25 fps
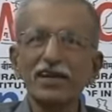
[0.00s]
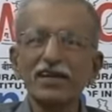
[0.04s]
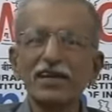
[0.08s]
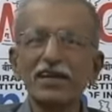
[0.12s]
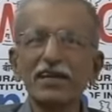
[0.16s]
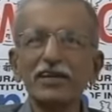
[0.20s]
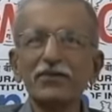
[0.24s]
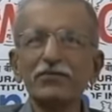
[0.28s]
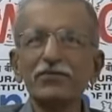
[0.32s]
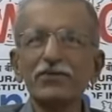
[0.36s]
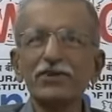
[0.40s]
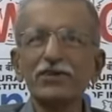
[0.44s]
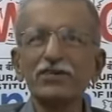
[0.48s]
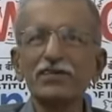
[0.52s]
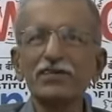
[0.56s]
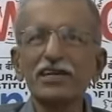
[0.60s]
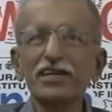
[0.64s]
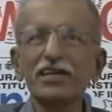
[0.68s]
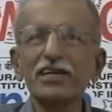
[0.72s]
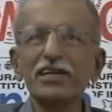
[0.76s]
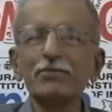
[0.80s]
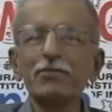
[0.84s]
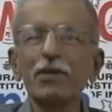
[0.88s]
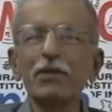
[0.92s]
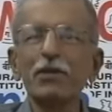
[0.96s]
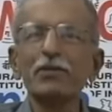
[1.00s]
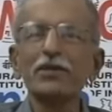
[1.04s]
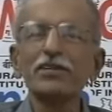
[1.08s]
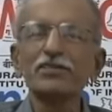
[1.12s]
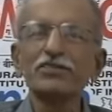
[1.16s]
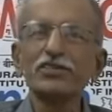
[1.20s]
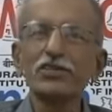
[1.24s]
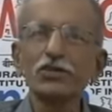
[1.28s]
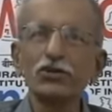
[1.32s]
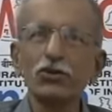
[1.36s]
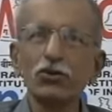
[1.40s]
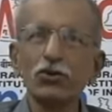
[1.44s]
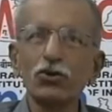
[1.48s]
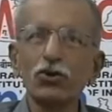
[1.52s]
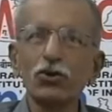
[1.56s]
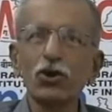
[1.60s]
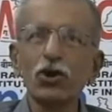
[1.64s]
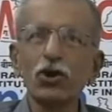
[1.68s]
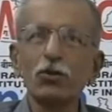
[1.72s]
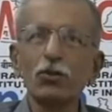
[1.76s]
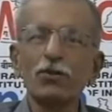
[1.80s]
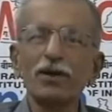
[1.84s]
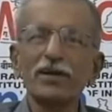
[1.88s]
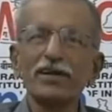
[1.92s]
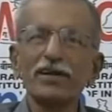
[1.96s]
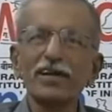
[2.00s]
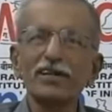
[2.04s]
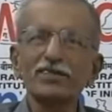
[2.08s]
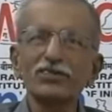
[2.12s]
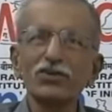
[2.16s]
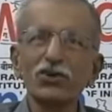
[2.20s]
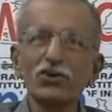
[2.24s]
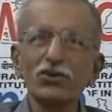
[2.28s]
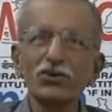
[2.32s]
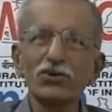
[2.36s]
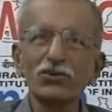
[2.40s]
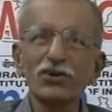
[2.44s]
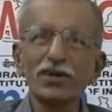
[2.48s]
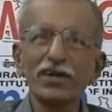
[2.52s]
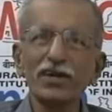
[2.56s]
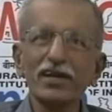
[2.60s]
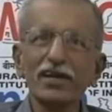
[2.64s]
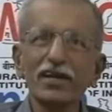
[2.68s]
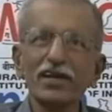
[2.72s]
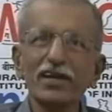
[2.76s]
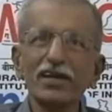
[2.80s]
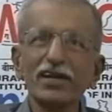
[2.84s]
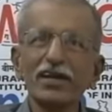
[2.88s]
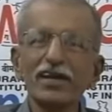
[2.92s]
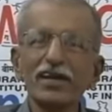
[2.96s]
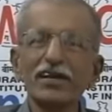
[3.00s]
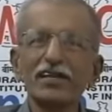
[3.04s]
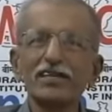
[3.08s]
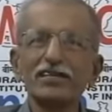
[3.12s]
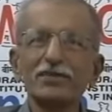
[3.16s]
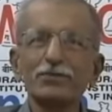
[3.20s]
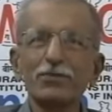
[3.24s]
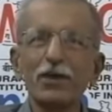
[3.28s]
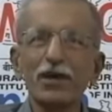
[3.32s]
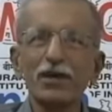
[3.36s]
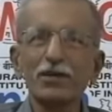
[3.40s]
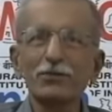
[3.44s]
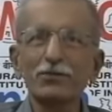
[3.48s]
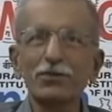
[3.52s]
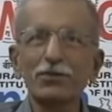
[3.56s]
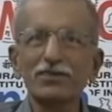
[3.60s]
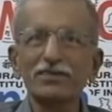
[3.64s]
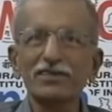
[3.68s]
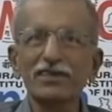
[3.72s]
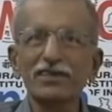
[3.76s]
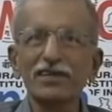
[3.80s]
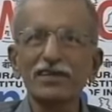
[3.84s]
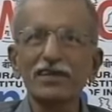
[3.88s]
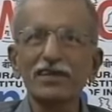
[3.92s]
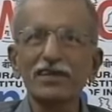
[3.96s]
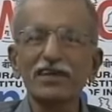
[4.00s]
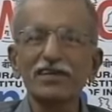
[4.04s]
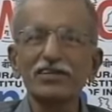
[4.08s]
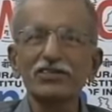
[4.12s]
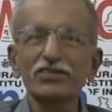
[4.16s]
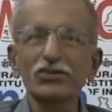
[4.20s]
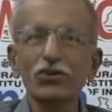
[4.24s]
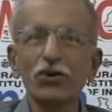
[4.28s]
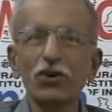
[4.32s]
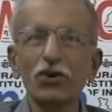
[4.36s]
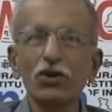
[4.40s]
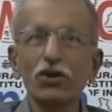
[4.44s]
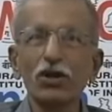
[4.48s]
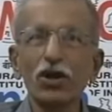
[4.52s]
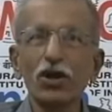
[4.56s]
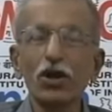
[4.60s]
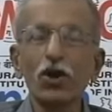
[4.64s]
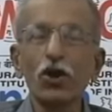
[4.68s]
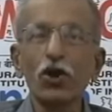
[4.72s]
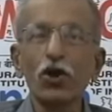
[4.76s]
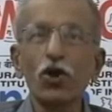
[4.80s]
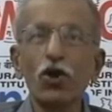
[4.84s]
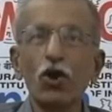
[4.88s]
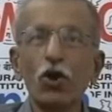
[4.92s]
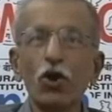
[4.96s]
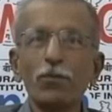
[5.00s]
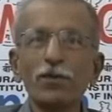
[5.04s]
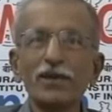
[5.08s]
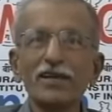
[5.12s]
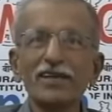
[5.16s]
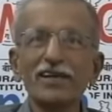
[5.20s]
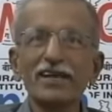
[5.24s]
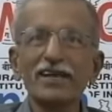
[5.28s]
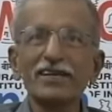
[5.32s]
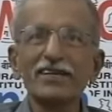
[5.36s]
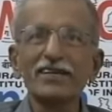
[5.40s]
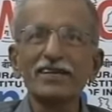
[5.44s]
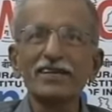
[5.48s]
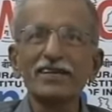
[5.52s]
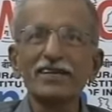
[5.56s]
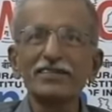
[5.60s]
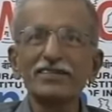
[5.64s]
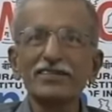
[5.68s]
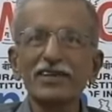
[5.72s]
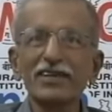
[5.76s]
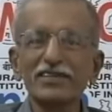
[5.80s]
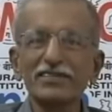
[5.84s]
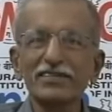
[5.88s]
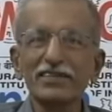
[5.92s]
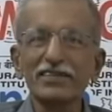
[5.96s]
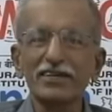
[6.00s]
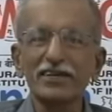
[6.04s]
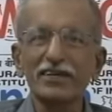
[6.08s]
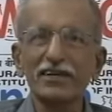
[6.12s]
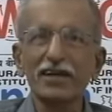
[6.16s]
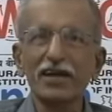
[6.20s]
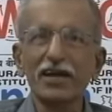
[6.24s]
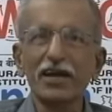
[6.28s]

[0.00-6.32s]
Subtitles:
In future it may be 0, but as on today it is 5%. It is called obligatory cession.